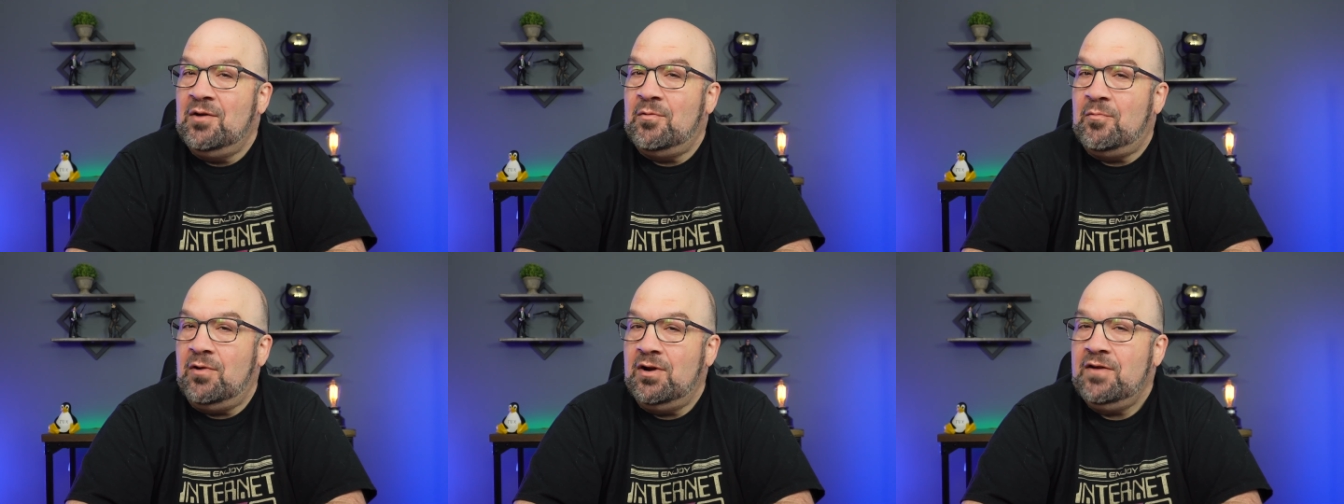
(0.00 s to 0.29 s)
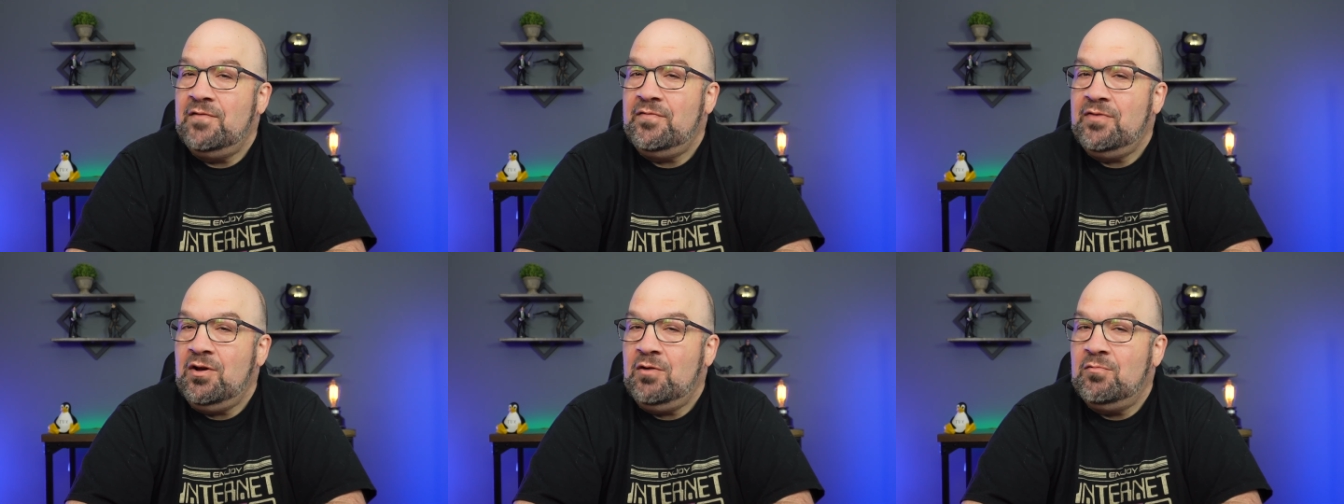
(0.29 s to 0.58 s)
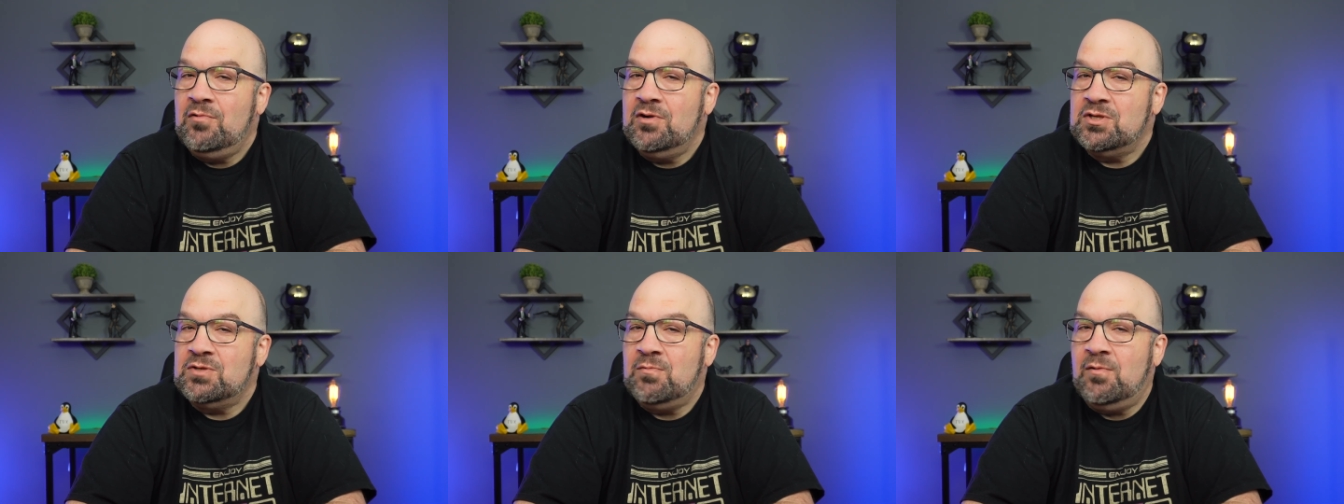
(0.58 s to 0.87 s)
What if
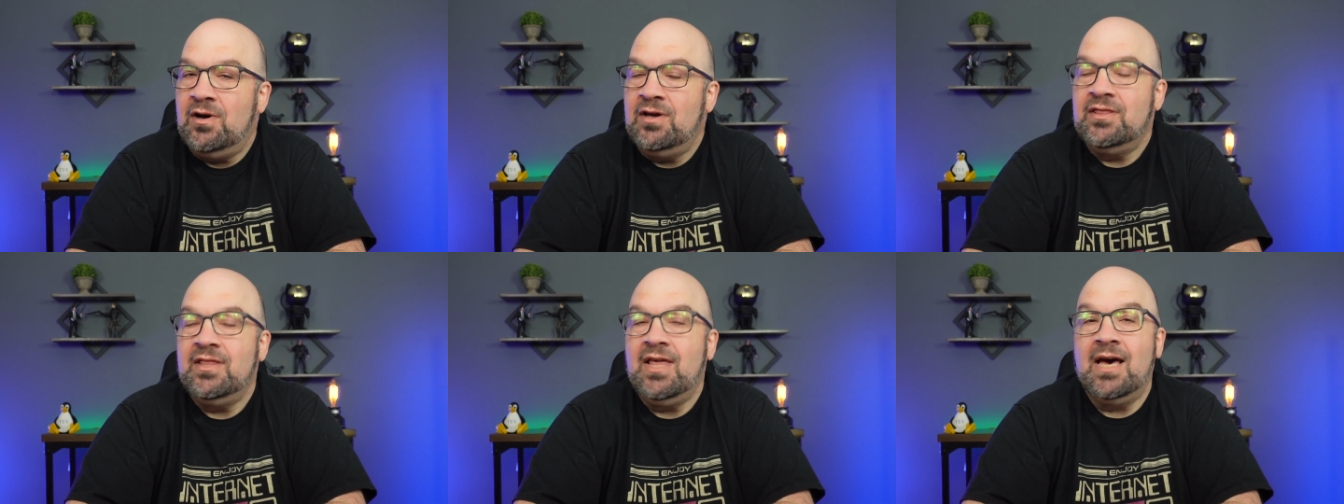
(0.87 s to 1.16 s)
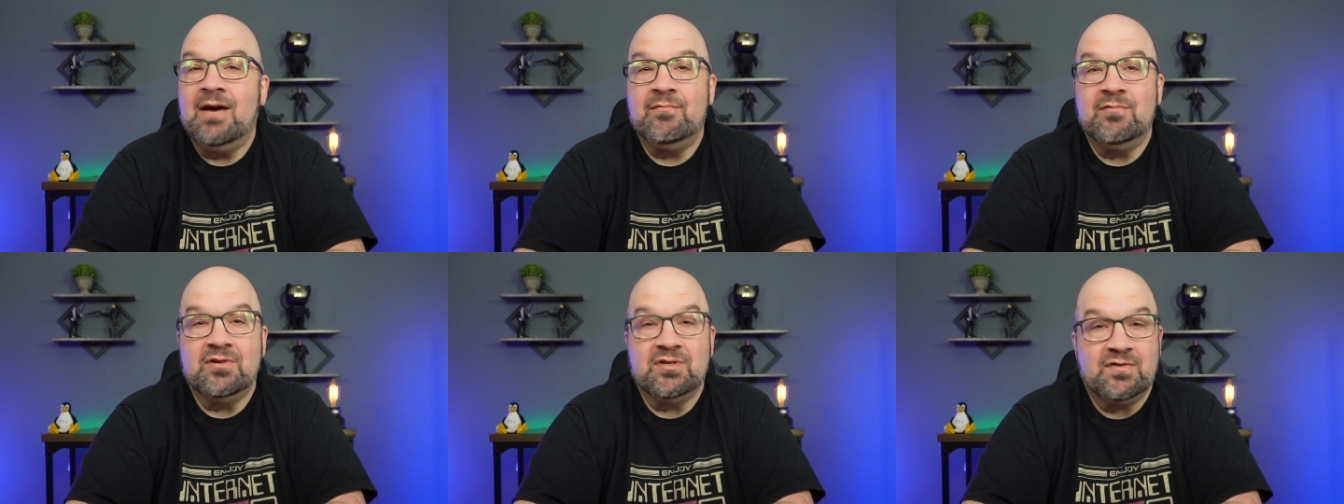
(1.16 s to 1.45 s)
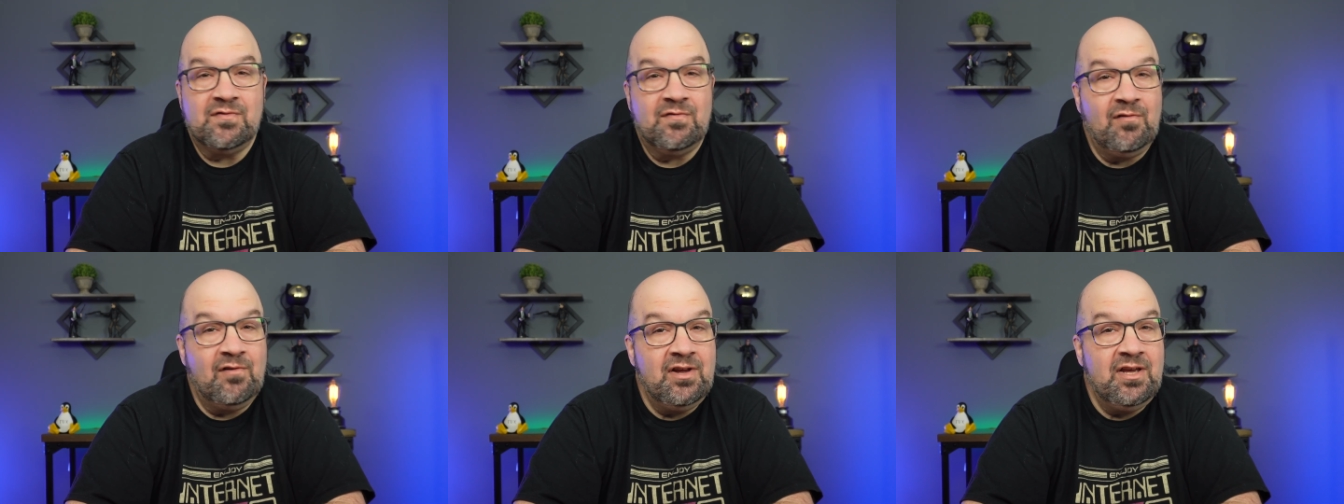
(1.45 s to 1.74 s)
there was one that
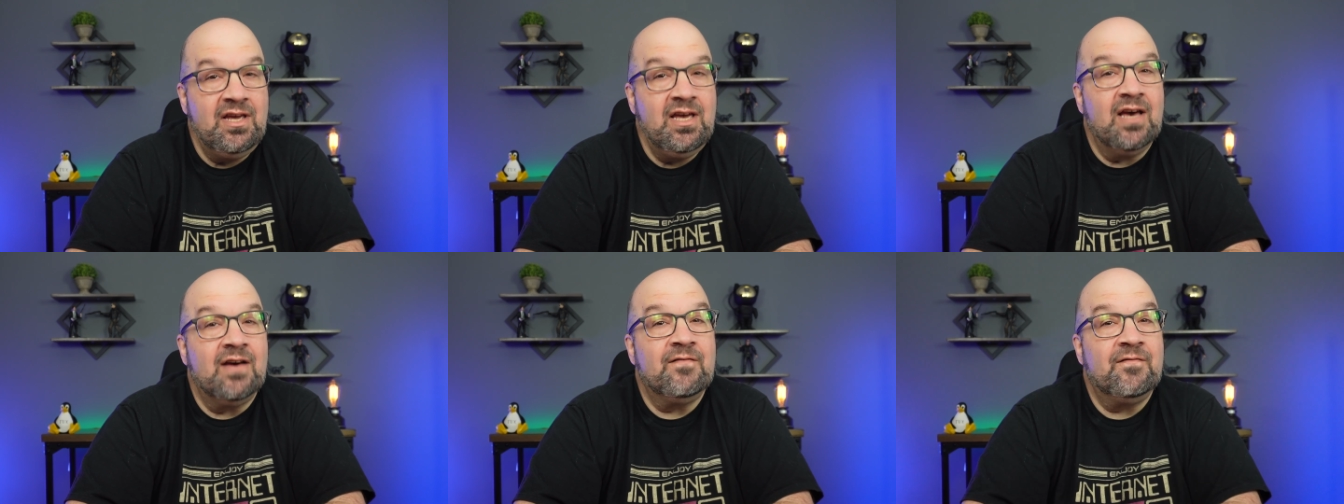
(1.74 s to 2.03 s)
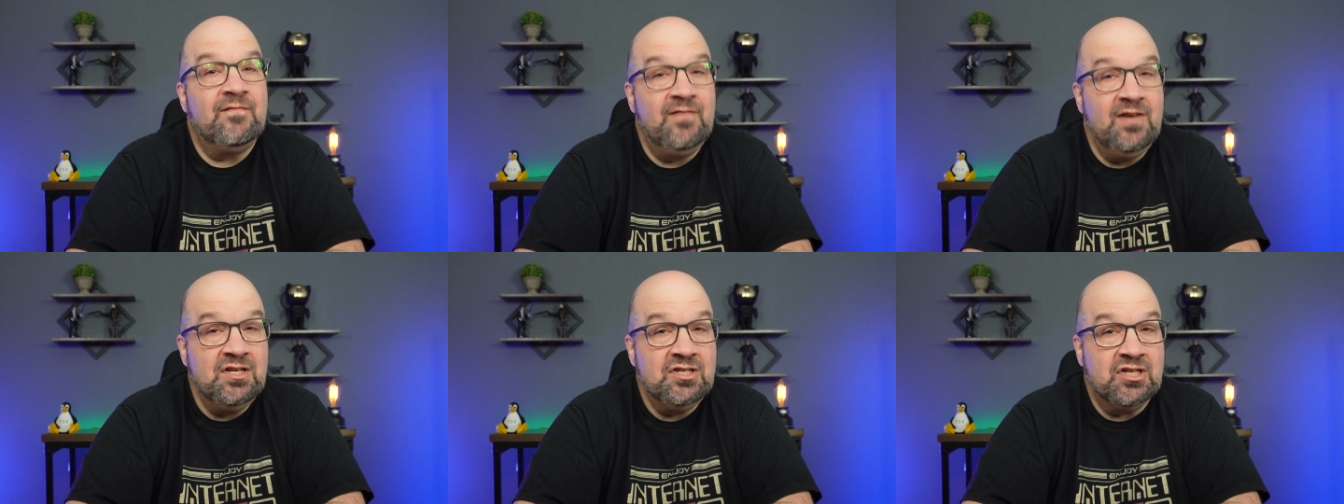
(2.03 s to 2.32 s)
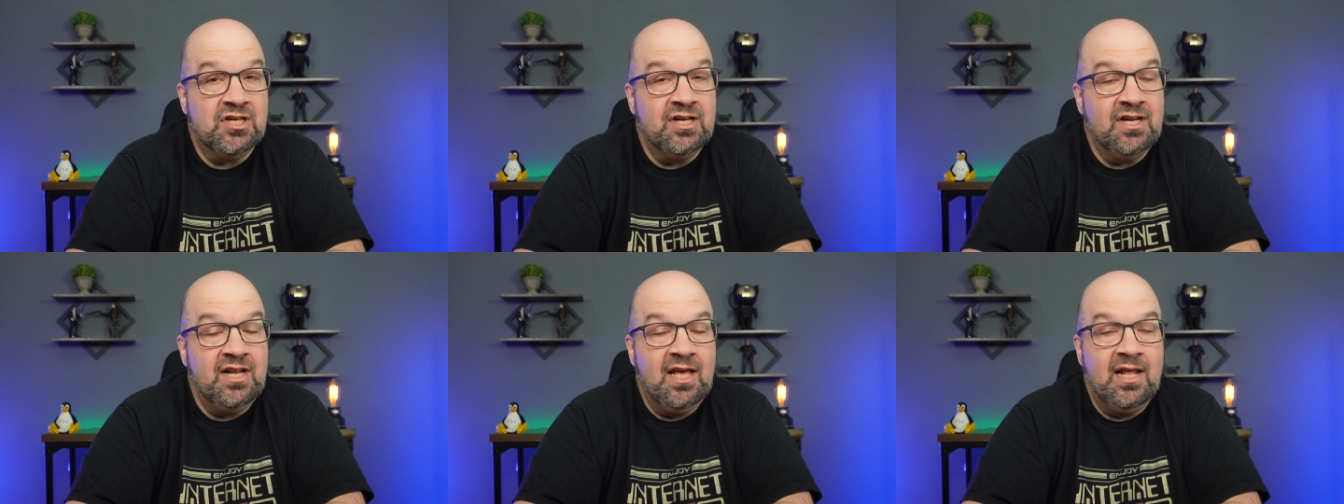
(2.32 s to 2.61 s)
was free,
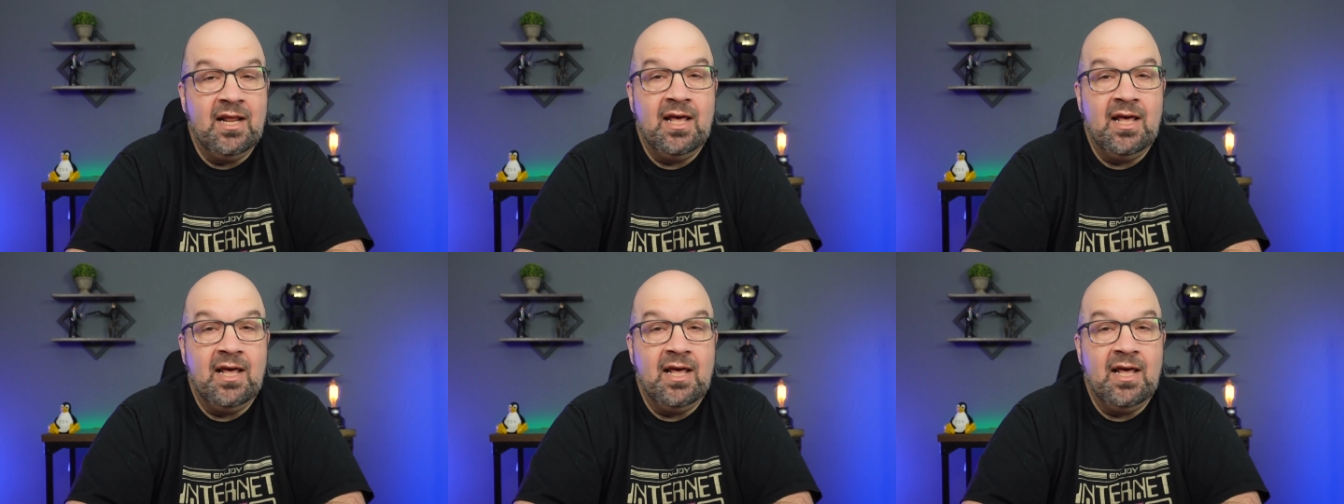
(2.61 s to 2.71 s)
efficient,